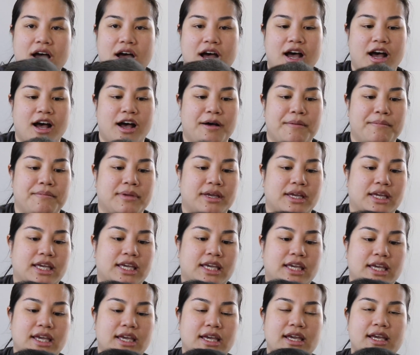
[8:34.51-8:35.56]
Um,
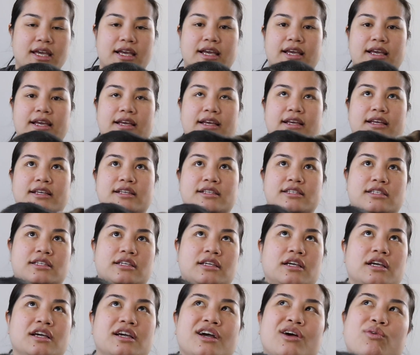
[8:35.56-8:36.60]
he
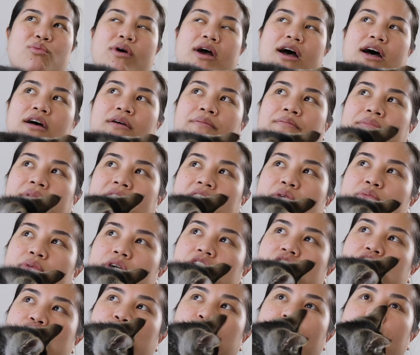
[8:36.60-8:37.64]
is, well, he
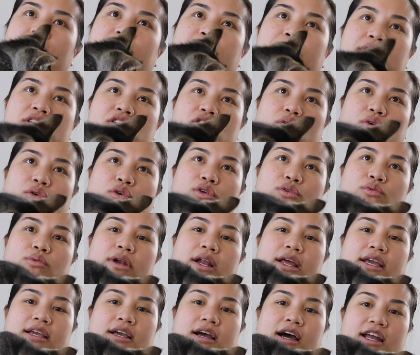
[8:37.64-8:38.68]
was 12 months old when
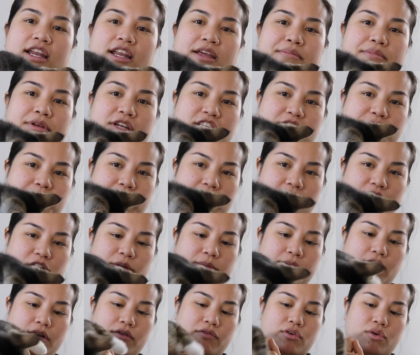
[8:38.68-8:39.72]
I got him, but it's been a
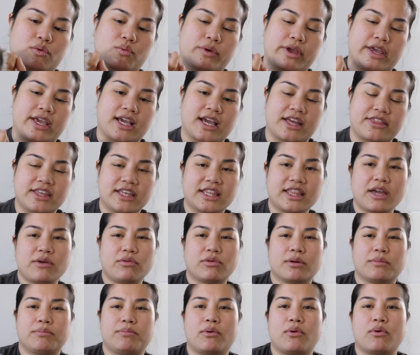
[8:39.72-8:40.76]
little bit over a week. I think they
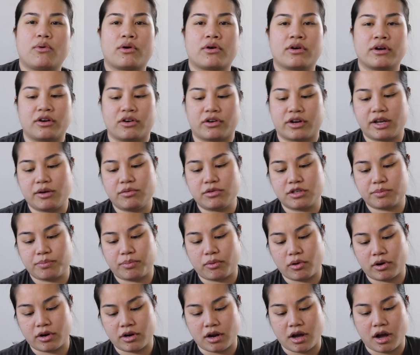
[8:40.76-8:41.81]
were born, or he was
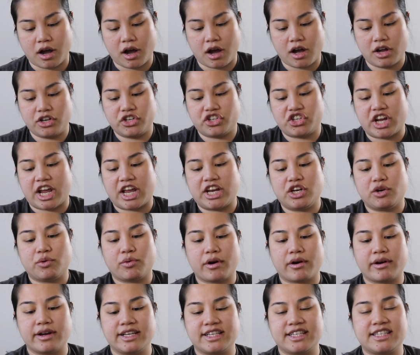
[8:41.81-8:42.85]
born
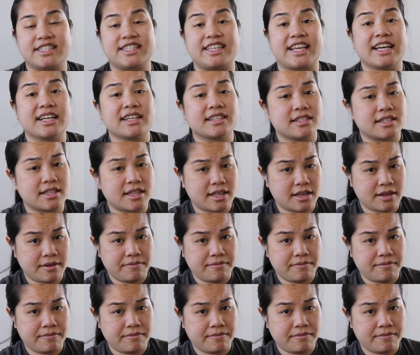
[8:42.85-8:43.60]
January 6th